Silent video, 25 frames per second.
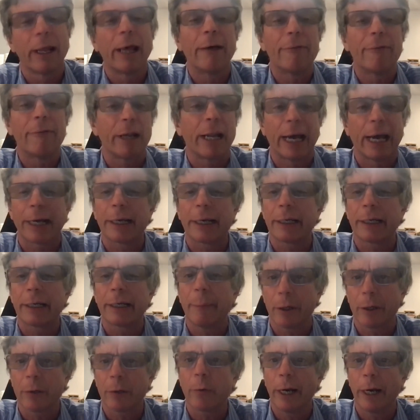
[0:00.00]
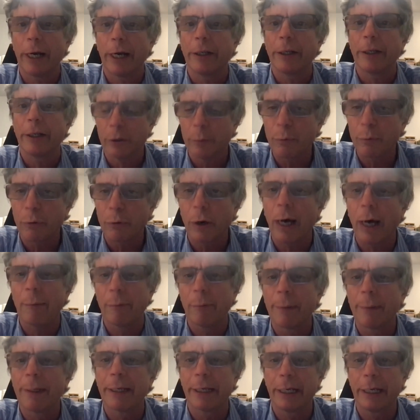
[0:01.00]
higher level academic writing. You're
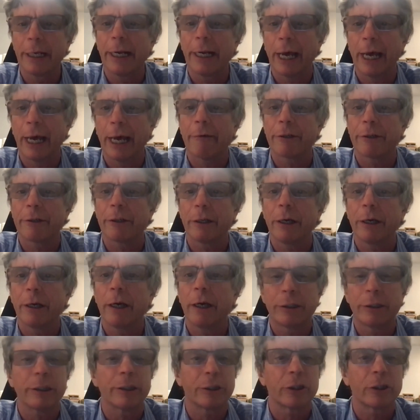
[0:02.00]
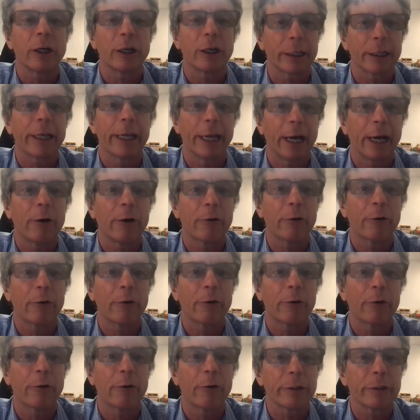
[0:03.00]
probably going to have to chunk it out.